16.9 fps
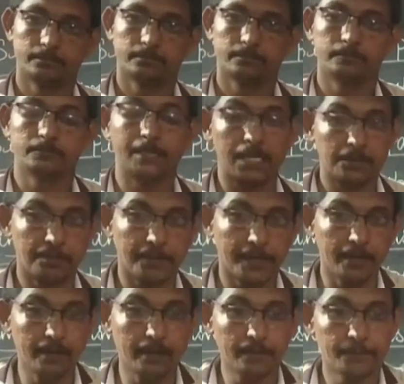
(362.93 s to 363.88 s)
That
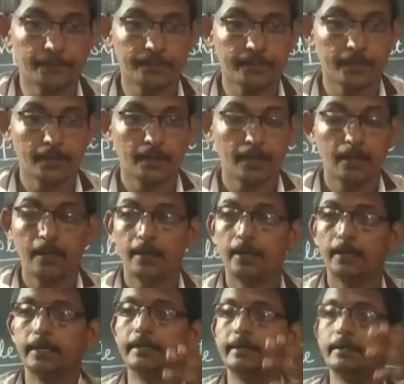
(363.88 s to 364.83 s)
means
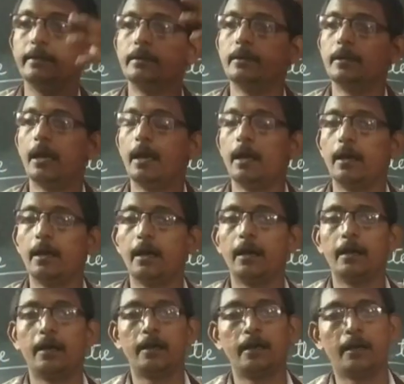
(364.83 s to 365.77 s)
in
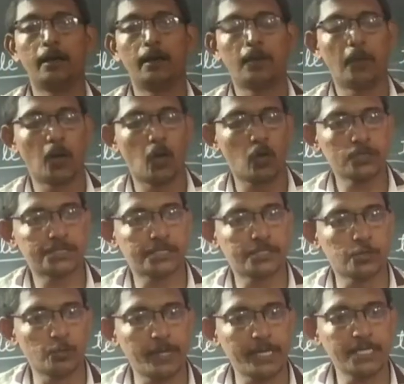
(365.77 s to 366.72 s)

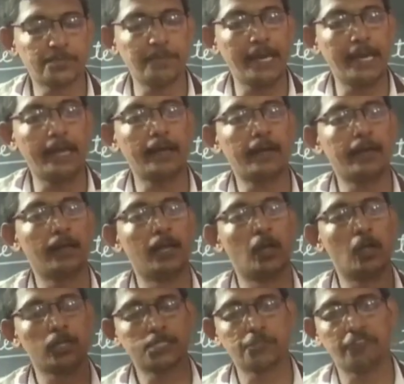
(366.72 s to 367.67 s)
last 2 days back,
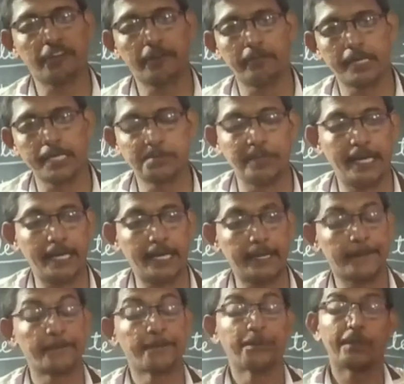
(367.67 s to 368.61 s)
last 5 days
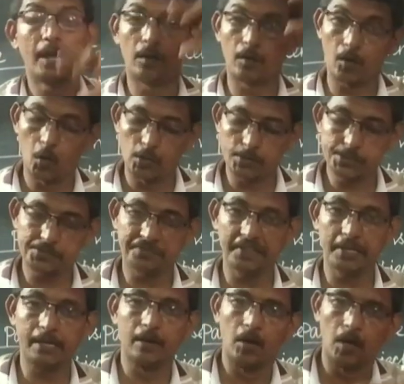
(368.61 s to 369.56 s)
back, or last
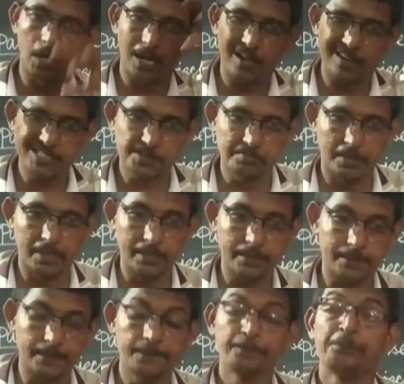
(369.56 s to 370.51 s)
week, or last
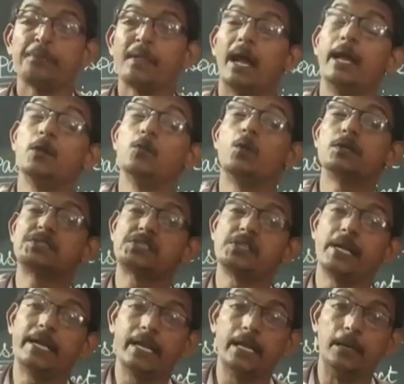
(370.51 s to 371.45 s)
month, I was
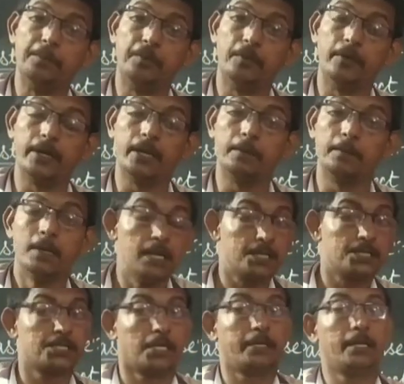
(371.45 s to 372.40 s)
writing a
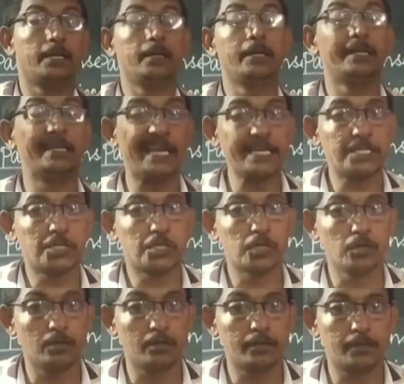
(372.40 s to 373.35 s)
poem. Suddenly, I
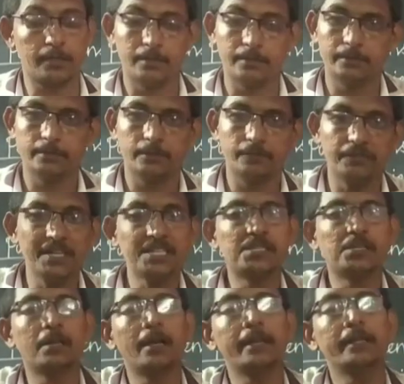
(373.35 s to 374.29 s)
shocked. We
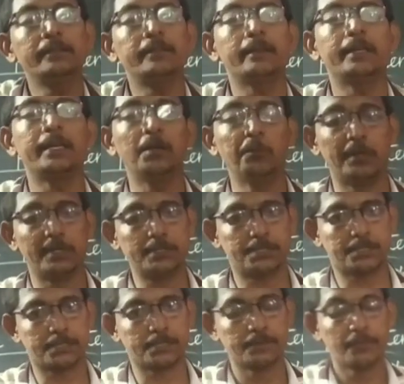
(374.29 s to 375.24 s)
sharing the
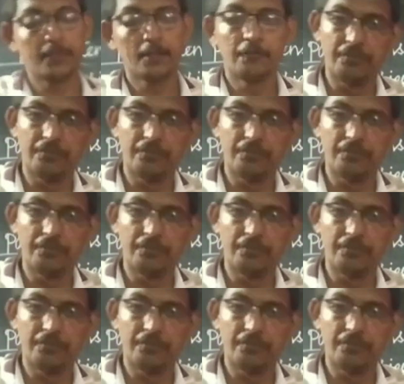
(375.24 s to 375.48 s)
events.